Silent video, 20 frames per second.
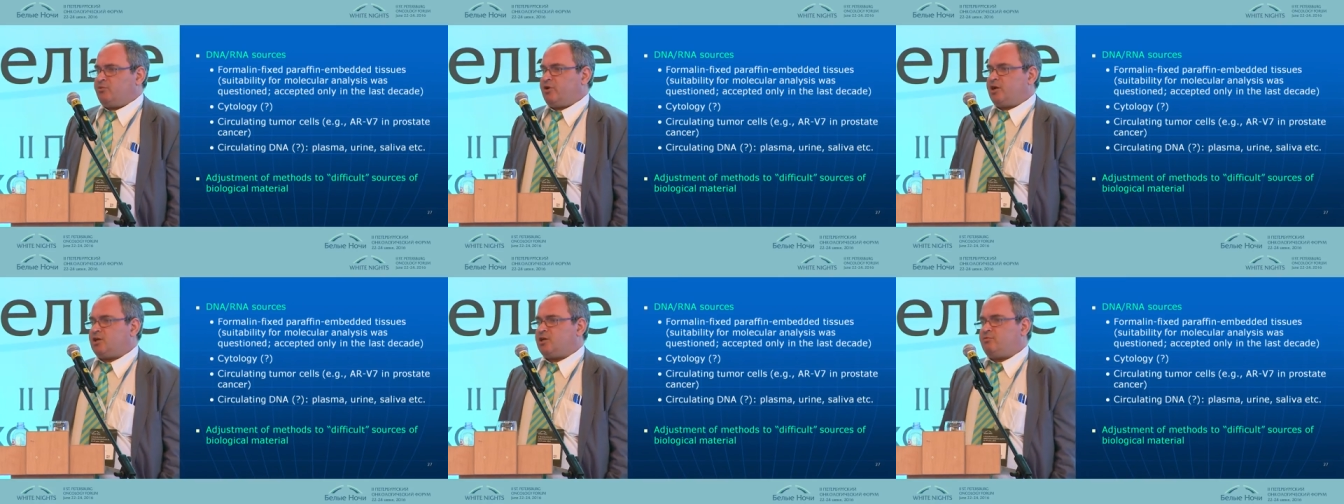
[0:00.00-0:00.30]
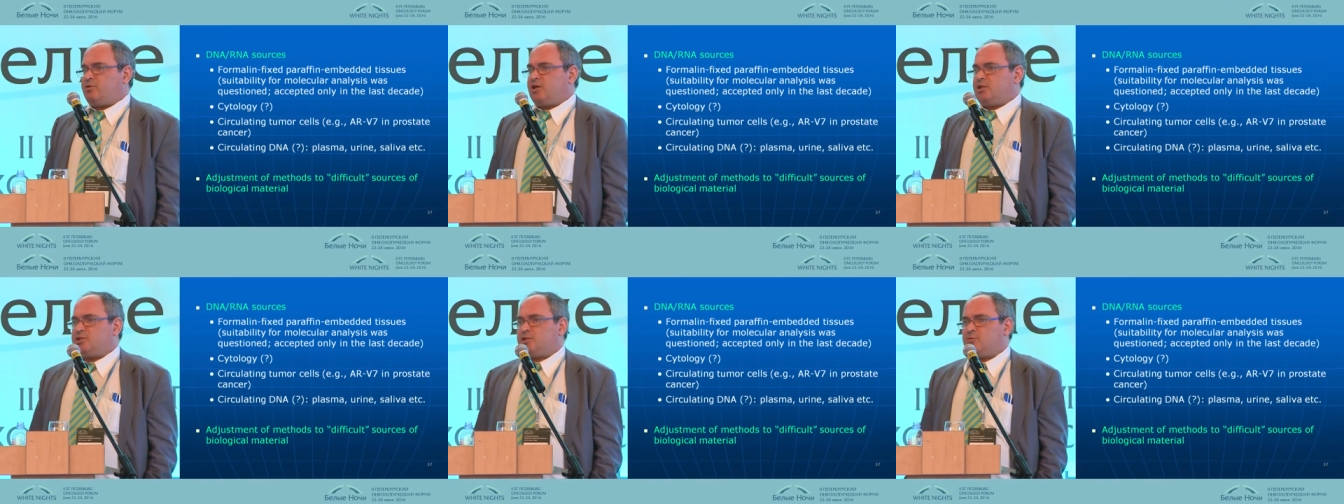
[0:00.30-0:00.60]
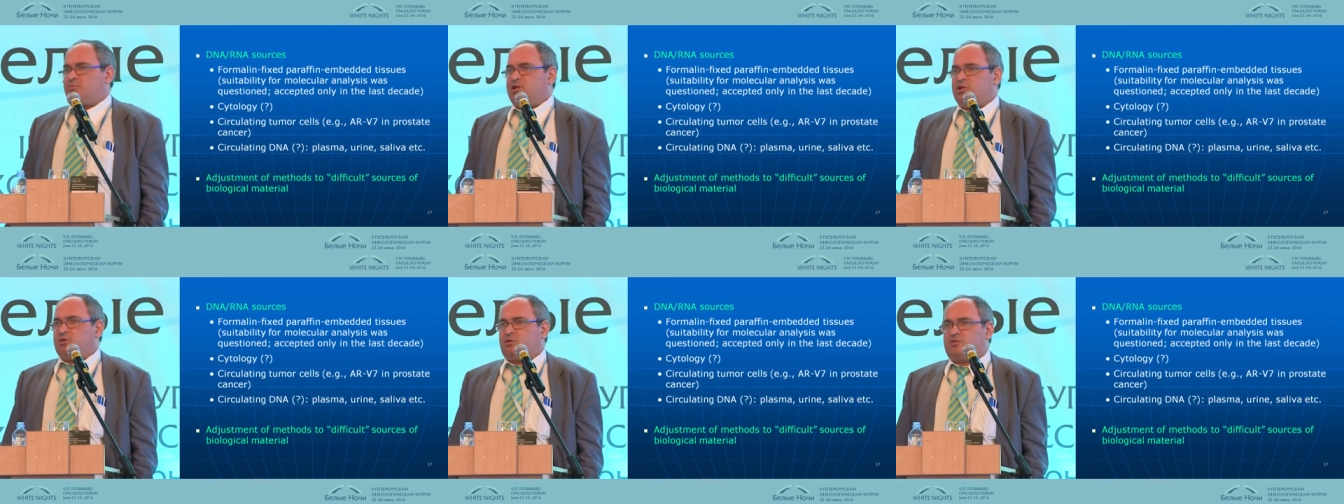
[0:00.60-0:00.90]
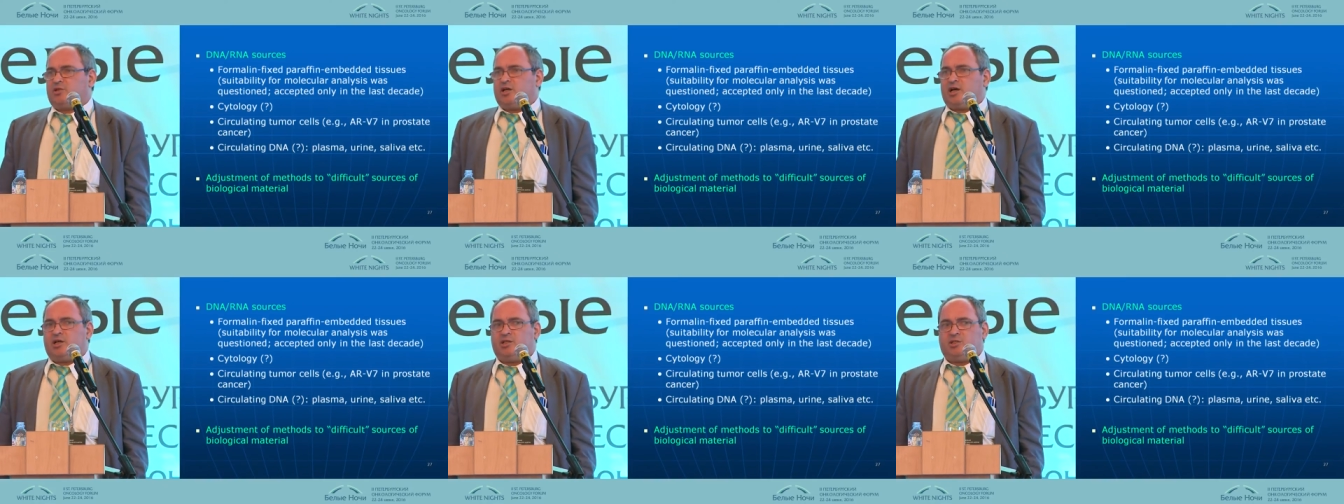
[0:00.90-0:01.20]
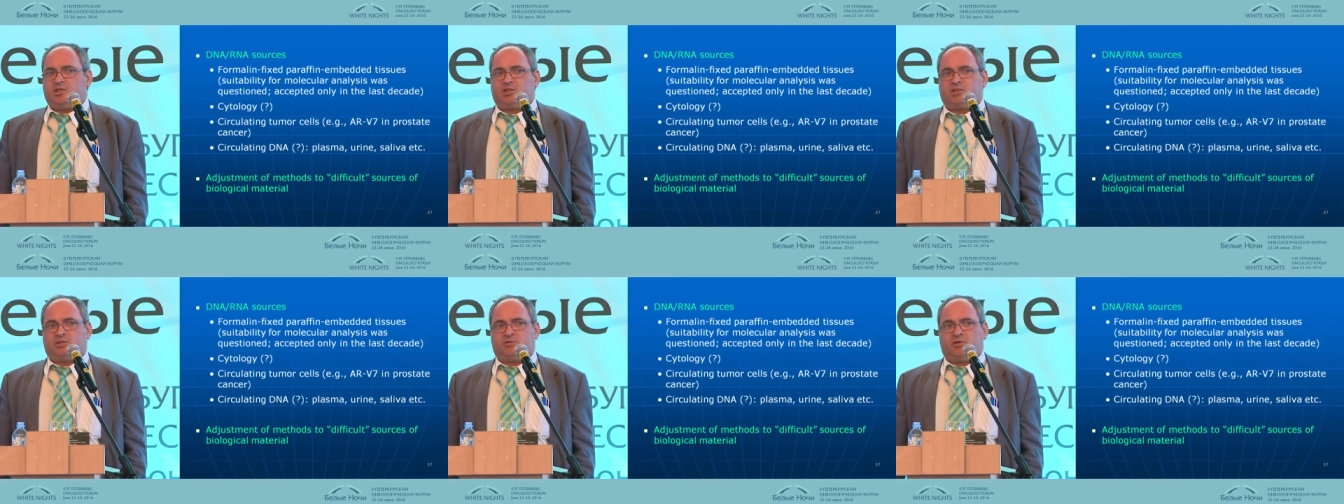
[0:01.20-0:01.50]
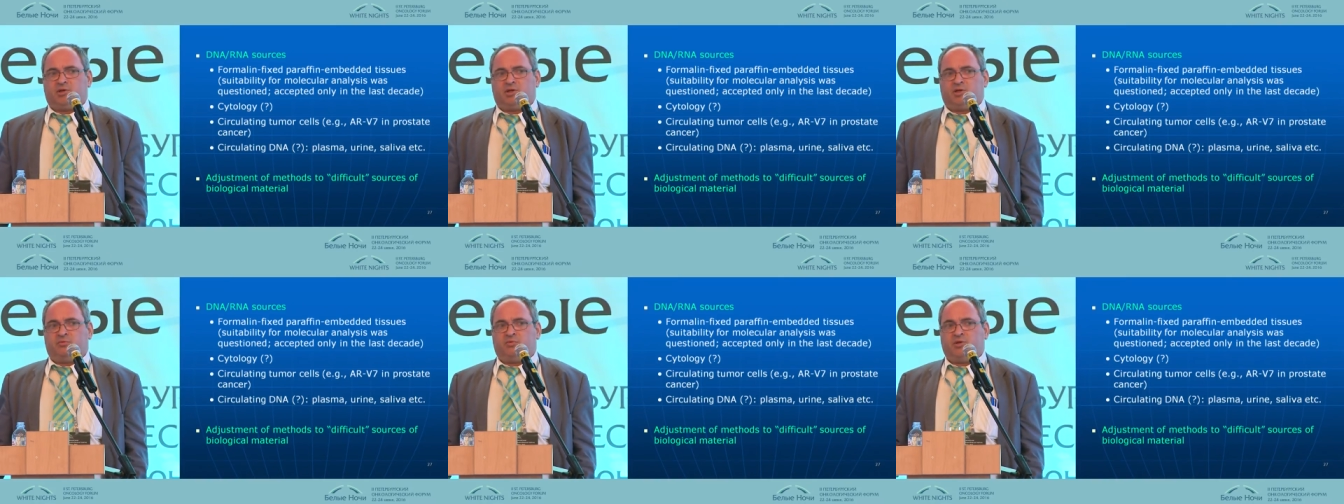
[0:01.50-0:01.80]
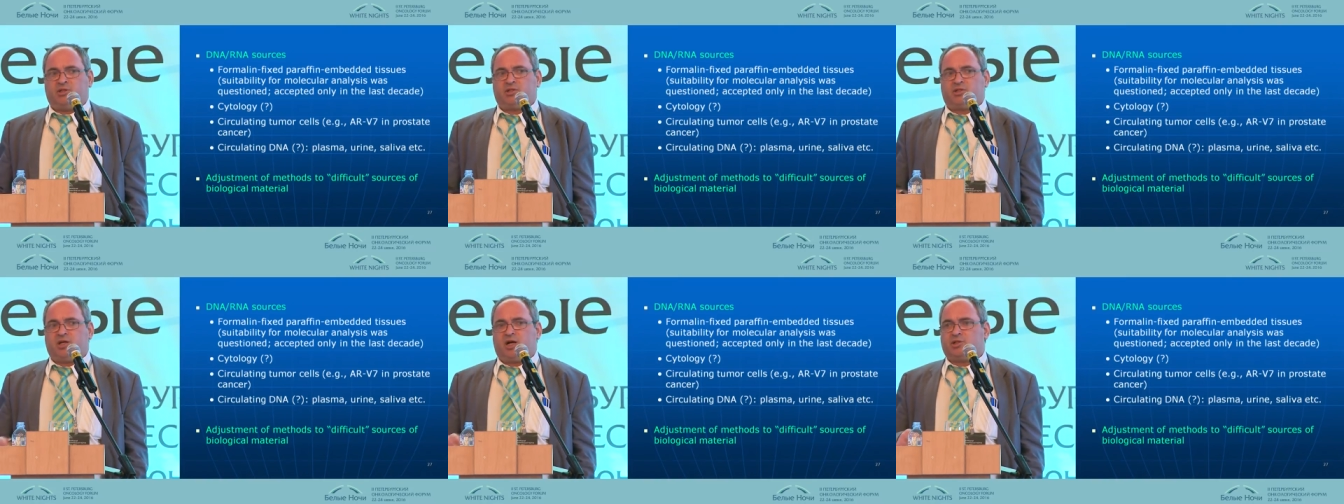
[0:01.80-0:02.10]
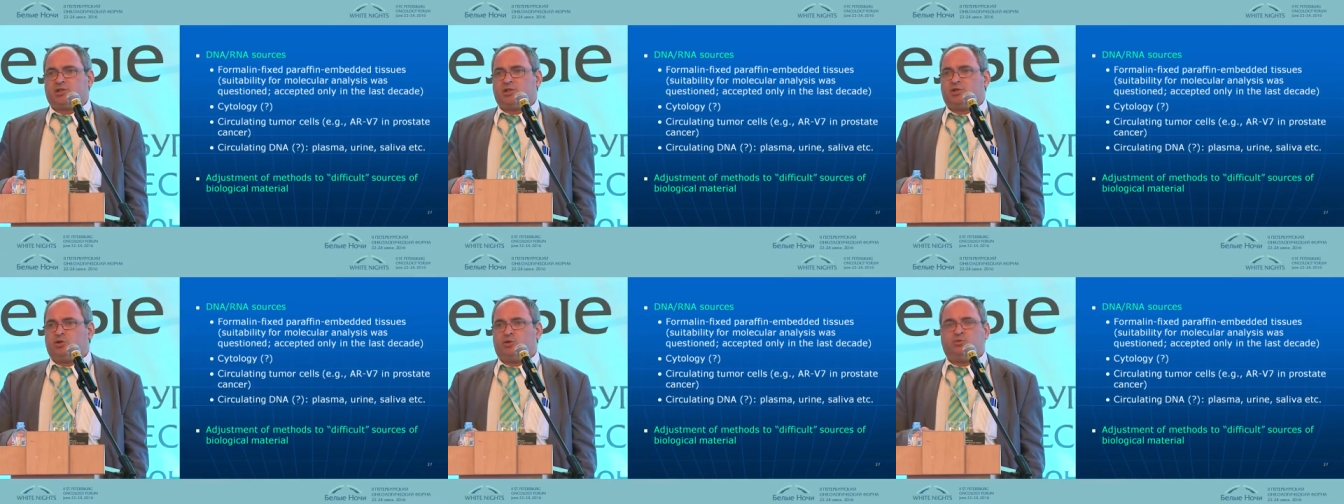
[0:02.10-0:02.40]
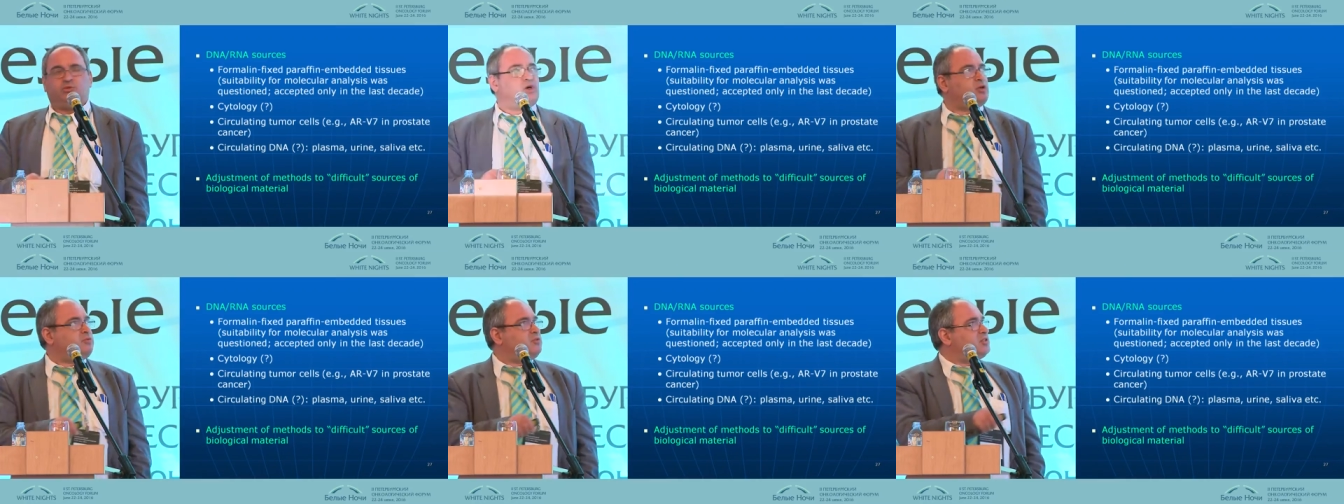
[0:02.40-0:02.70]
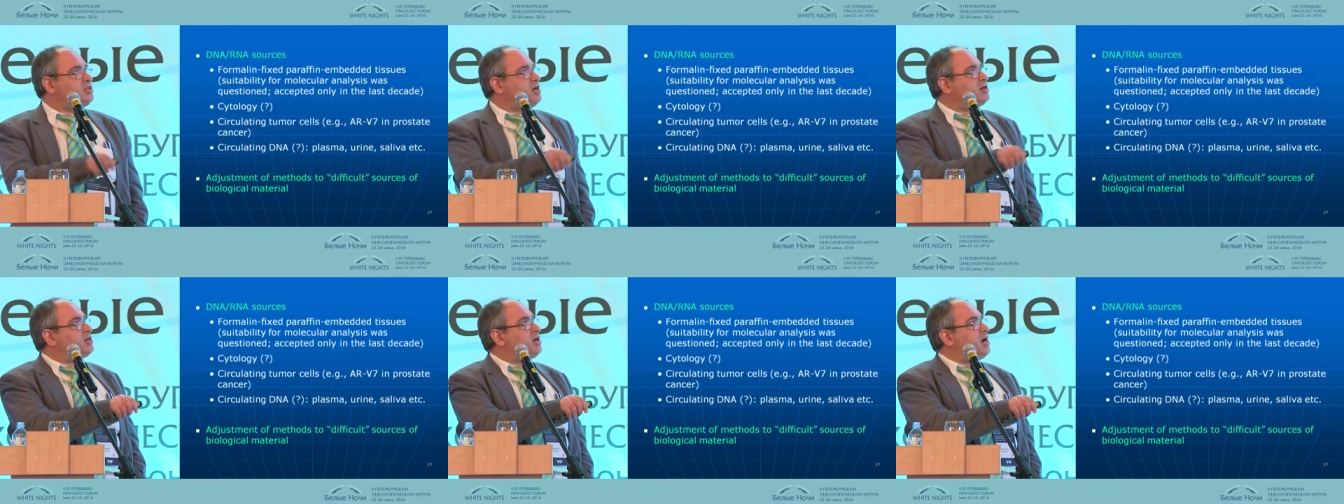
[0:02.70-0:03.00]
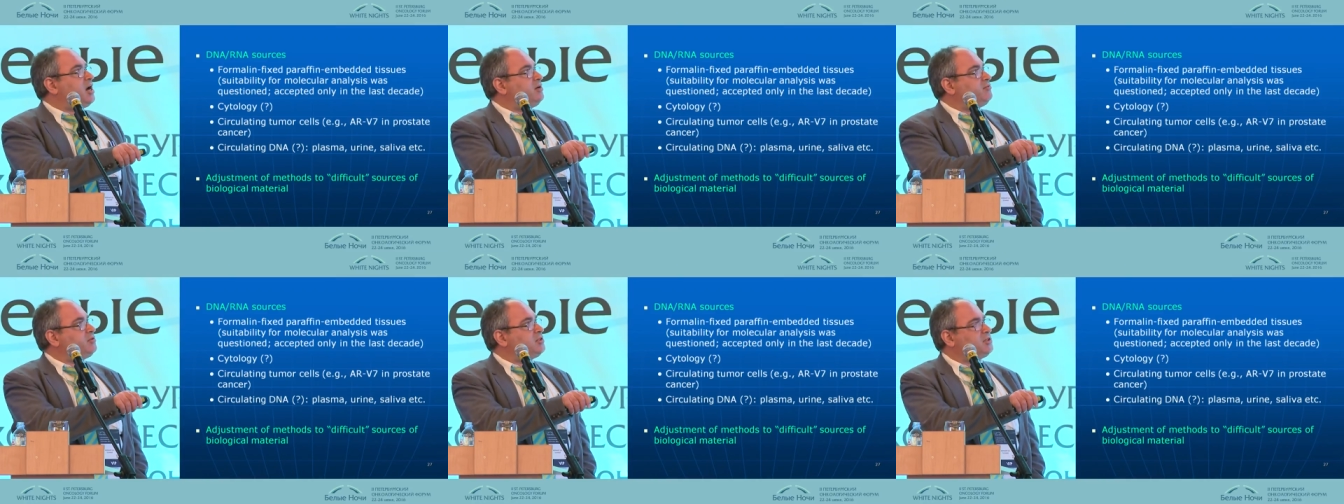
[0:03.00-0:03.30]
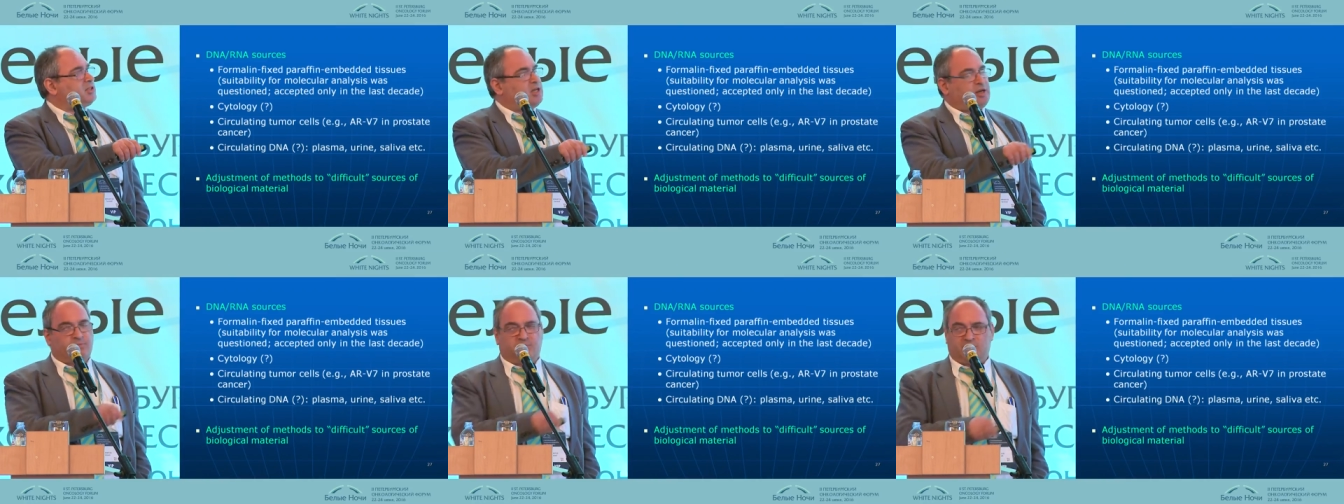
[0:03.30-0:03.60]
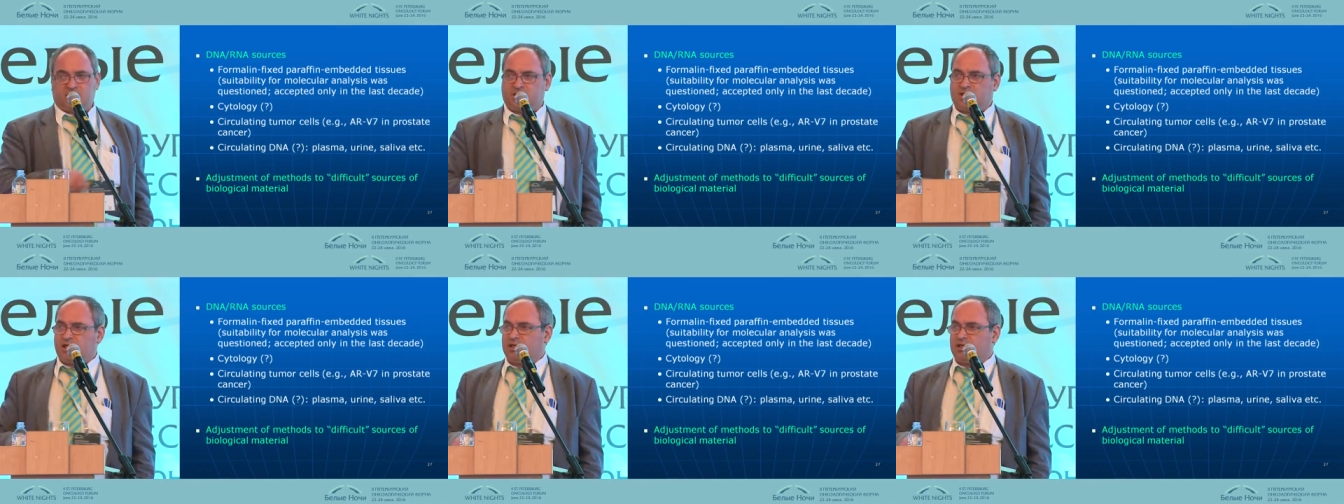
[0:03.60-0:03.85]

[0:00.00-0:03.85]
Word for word: very well the mid of nineties where we started to work with archival samples,